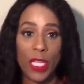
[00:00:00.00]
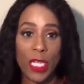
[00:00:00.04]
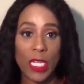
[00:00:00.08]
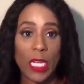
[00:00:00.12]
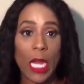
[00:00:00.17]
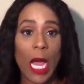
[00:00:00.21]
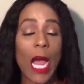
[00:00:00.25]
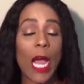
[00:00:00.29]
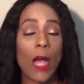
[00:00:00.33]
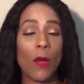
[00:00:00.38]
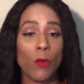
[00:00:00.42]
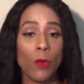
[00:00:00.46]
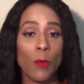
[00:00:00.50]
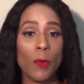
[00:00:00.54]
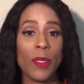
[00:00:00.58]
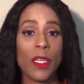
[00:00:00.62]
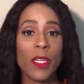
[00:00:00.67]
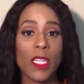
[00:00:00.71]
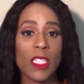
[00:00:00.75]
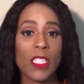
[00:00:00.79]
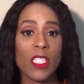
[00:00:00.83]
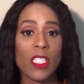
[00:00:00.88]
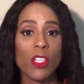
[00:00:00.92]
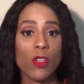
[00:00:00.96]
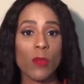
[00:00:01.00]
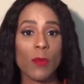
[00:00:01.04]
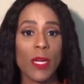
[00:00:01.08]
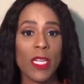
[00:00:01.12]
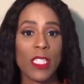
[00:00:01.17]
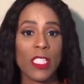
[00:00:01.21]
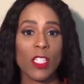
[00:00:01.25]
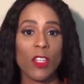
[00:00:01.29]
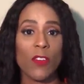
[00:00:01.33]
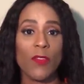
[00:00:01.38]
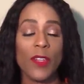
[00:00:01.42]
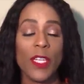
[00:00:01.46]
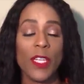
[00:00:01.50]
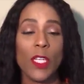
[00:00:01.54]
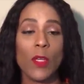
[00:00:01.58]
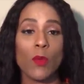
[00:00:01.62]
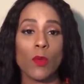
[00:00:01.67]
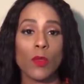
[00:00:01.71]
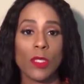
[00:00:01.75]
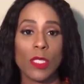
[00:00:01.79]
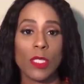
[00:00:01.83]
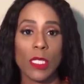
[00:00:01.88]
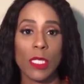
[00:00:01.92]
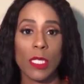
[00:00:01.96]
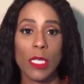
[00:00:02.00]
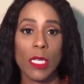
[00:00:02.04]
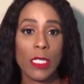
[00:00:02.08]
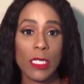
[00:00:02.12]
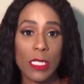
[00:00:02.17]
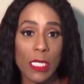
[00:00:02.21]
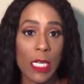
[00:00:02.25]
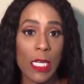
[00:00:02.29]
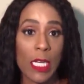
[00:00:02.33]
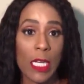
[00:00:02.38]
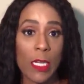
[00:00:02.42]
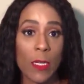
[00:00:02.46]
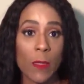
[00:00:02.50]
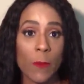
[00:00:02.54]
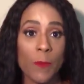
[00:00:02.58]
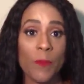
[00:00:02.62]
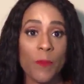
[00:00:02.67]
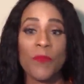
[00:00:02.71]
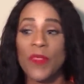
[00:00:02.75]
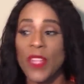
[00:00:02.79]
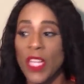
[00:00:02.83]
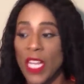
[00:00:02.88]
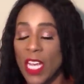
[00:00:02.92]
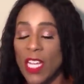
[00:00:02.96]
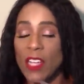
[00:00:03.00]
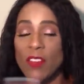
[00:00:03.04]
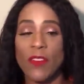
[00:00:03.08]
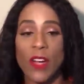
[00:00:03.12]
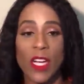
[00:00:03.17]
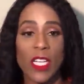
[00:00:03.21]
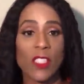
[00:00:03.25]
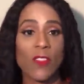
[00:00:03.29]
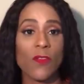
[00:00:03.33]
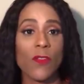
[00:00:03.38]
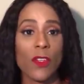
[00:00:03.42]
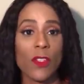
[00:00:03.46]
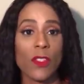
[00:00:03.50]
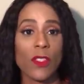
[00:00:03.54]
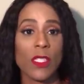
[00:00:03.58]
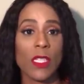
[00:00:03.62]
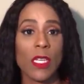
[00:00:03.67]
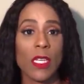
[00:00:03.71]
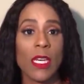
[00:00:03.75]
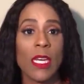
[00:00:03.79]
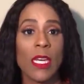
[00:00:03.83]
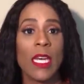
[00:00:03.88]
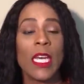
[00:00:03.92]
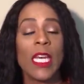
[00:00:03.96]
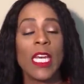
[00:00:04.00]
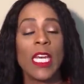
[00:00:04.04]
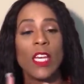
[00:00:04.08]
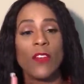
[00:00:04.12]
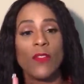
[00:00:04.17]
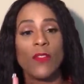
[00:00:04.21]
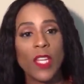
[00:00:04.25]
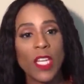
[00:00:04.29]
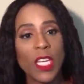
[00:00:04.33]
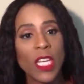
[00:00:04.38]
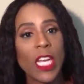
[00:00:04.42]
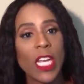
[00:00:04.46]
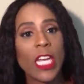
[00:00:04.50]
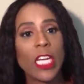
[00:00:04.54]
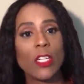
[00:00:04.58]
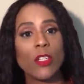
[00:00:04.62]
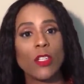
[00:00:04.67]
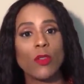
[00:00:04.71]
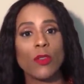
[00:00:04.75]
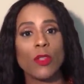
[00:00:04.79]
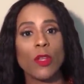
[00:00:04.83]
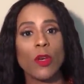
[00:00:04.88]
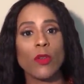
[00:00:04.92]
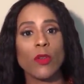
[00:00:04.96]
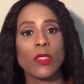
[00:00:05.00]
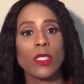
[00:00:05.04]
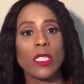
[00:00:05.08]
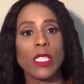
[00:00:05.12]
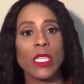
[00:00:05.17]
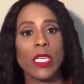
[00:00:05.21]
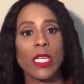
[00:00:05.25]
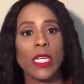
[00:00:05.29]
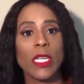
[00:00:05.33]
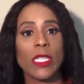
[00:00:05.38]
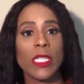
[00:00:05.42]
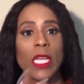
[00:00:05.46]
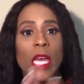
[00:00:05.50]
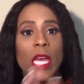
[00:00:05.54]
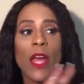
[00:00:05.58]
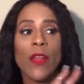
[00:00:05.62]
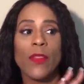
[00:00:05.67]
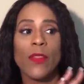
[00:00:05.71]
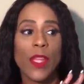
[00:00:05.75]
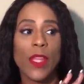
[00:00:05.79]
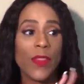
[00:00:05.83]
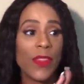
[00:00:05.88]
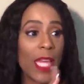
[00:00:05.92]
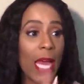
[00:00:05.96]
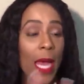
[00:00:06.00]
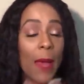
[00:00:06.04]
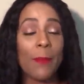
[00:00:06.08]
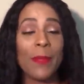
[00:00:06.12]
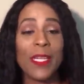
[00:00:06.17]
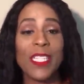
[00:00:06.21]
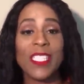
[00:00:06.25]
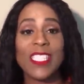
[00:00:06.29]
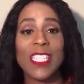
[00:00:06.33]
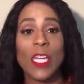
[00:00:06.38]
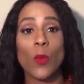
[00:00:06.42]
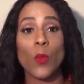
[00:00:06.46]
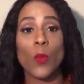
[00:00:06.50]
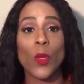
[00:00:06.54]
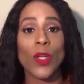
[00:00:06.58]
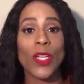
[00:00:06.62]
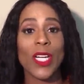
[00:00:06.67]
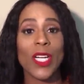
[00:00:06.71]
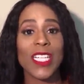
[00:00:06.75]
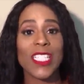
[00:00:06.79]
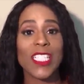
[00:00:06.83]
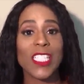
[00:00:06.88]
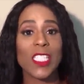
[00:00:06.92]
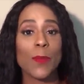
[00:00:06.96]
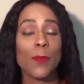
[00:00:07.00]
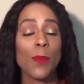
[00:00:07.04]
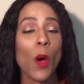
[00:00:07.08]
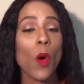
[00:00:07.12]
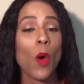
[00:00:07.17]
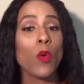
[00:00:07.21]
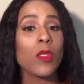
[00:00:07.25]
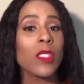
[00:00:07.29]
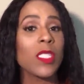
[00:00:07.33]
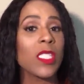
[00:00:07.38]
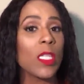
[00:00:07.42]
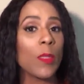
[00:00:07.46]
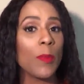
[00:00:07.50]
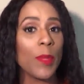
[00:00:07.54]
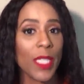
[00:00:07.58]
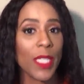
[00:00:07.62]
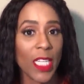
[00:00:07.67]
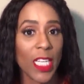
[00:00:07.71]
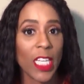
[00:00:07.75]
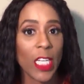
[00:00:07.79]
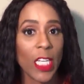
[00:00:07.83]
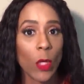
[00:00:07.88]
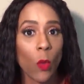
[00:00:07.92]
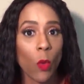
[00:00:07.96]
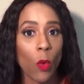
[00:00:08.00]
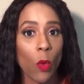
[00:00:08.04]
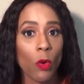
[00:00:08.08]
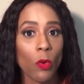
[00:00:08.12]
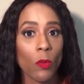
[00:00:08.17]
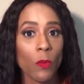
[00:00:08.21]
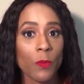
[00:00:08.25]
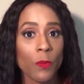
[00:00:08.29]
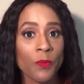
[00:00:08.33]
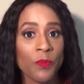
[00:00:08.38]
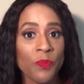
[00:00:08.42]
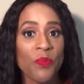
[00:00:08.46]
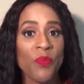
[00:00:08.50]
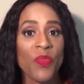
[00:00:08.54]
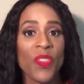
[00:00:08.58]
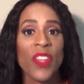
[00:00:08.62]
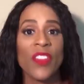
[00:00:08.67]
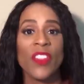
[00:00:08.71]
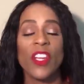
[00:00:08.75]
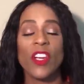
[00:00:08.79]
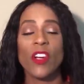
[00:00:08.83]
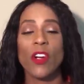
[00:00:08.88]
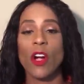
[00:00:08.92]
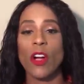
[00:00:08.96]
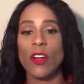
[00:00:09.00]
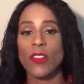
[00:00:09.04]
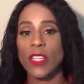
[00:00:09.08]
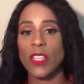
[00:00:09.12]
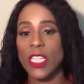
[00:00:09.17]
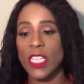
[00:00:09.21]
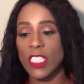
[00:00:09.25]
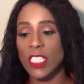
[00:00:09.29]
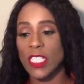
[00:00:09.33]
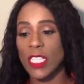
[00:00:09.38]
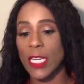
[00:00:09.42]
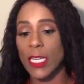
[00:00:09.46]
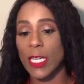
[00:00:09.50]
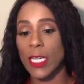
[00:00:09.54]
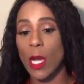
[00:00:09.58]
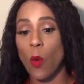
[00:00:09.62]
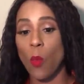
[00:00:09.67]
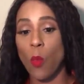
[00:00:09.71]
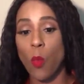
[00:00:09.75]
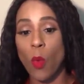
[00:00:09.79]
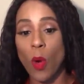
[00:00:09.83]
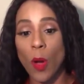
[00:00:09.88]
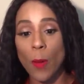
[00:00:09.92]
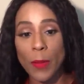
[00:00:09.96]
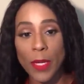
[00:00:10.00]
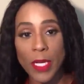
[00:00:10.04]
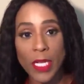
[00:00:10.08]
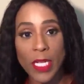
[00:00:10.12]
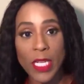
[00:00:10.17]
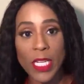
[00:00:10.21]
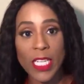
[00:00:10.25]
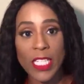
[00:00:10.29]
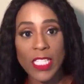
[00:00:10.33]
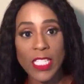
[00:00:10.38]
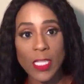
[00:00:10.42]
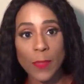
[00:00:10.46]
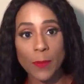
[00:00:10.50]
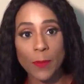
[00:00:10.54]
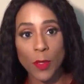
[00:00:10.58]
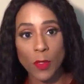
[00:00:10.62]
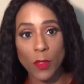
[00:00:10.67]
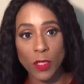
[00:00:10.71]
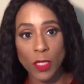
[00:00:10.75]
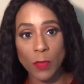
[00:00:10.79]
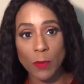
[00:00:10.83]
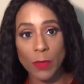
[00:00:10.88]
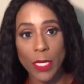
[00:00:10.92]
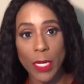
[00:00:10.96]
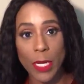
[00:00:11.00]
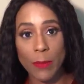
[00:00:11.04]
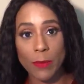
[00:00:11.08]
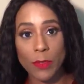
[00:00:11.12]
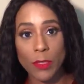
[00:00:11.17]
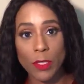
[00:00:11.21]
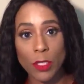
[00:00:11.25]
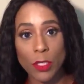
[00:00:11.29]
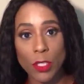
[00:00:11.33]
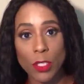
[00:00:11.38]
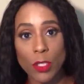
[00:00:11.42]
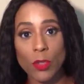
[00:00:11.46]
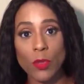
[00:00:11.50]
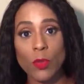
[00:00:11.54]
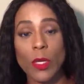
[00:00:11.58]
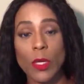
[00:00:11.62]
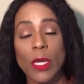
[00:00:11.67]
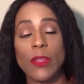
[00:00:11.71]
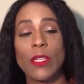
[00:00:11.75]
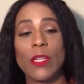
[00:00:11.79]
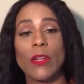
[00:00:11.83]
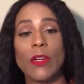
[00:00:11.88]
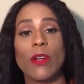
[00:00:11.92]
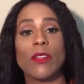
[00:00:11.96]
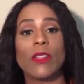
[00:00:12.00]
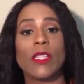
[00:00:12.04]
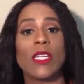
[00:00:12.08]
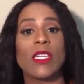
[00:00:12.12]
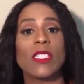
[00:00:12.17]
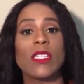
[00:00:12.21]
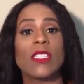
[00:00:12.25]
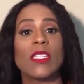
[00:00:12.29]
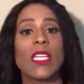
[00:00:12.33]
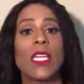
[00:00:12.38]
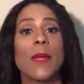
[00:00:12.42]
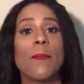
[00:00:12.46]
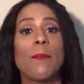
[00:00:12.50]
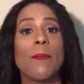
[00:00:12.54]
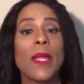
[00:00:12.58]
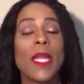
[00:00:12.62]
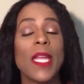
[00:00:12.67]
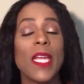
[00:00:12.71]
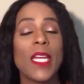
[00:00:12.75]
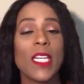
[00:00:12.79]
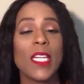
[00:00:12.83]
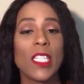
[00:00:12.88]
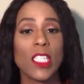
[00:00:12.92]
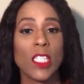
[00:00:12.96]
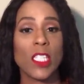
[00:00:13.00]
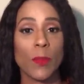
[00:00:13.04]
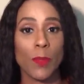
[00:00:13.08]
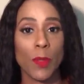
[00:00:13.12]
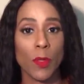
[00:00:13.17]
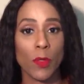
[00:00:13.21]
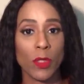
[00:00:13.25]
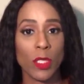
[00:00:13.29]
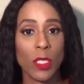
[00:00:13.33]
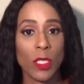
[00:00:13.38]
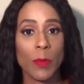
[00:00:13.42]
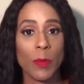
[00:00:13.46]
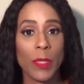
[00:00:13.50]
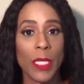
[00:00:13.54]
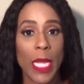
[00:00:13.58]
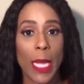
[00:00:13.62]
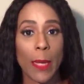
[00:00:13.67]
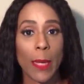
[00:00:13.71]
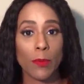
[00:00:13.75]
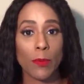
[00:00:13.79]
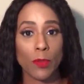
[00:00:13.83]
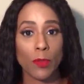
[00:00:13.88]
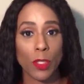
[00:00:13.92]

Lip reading: I will consider myself equal to him, and vice versa. If he can't do those things, then that means that we're not supposed to be equal. There are things that a woman is supposed to be able to do, and there are things that a man is supposed to be able